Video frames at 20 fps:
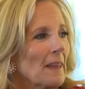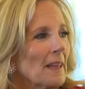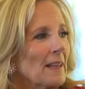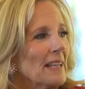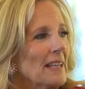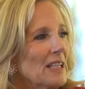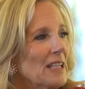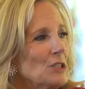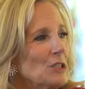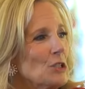
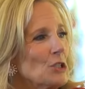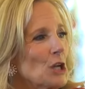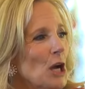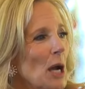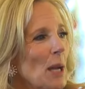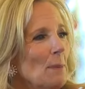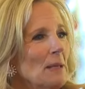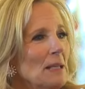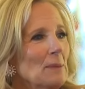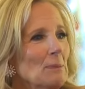Then
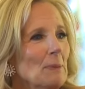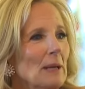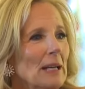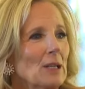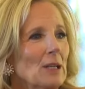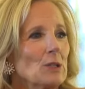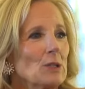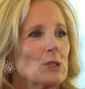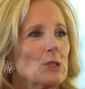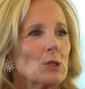chiming
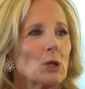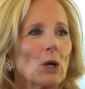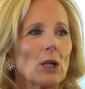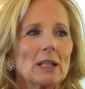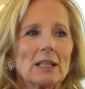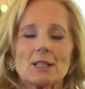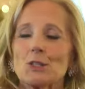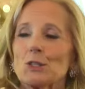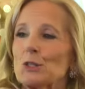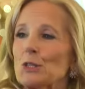bells
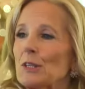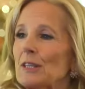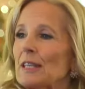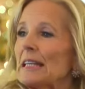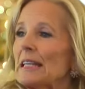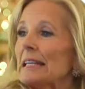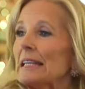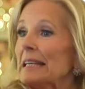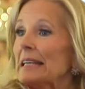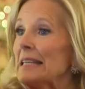call us to the
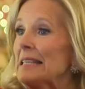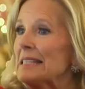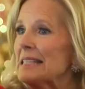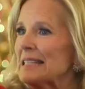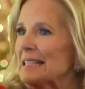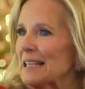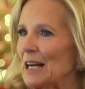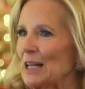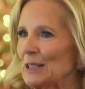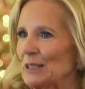
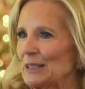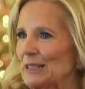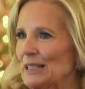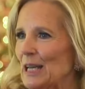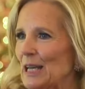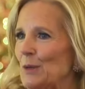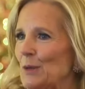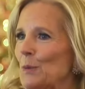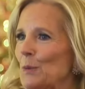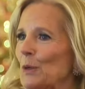East
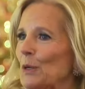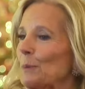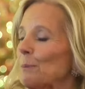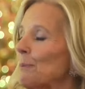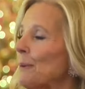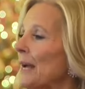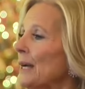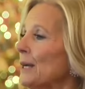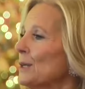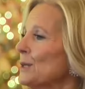Colonnade, where
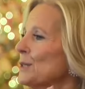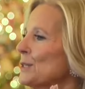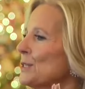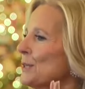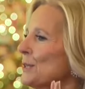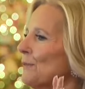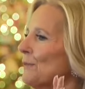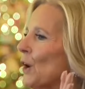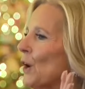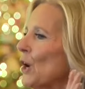bells
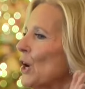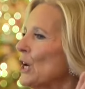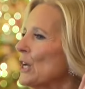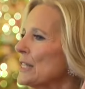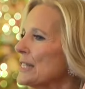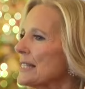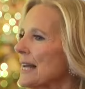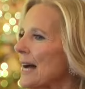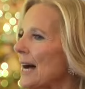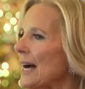of all
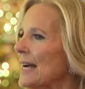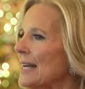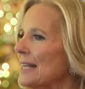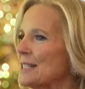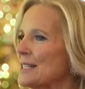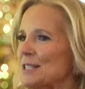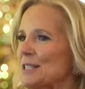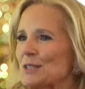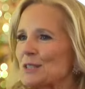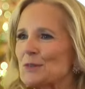
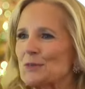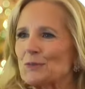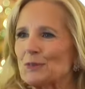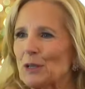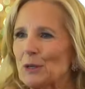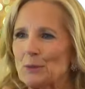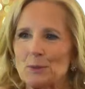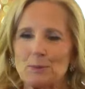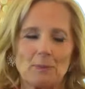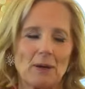sizes
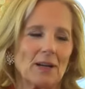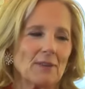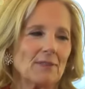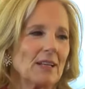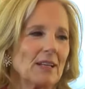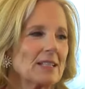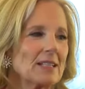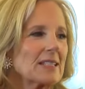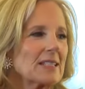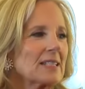float above
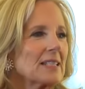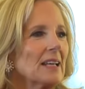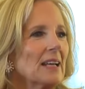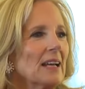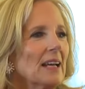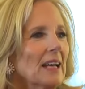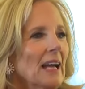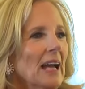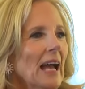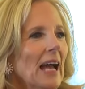us
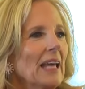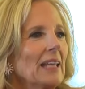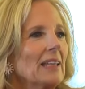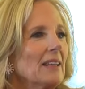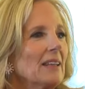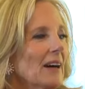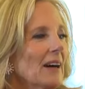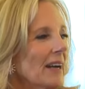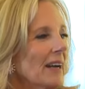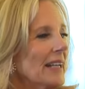and
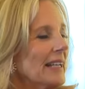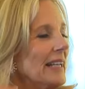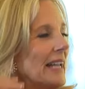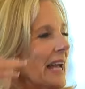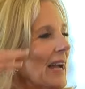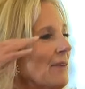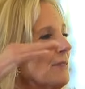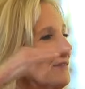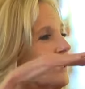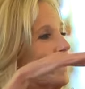line
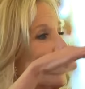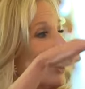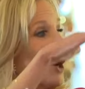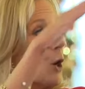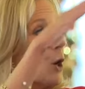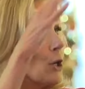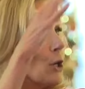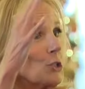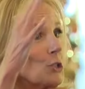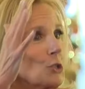every
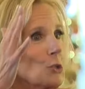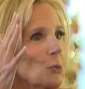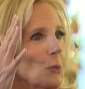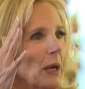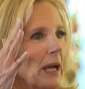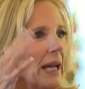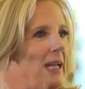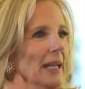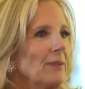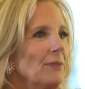
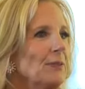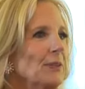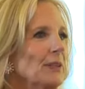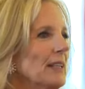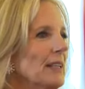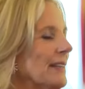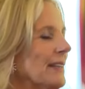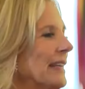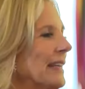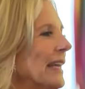archway,
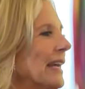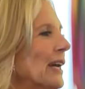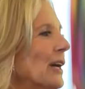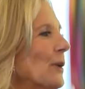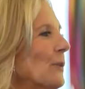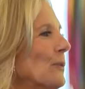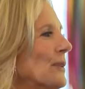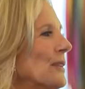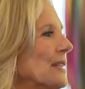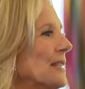filling the
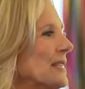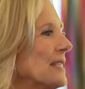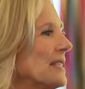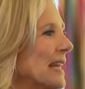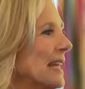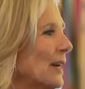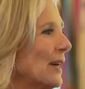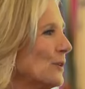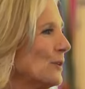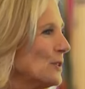air with the
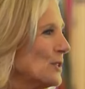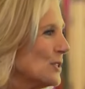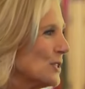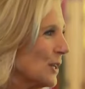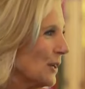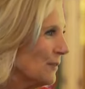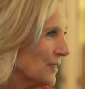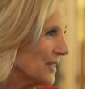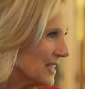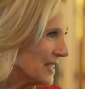sounds
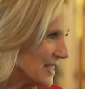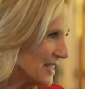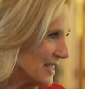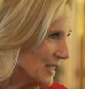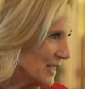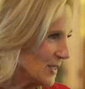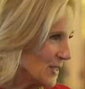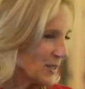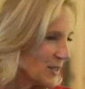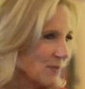of the
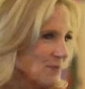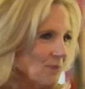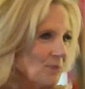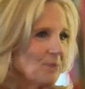season.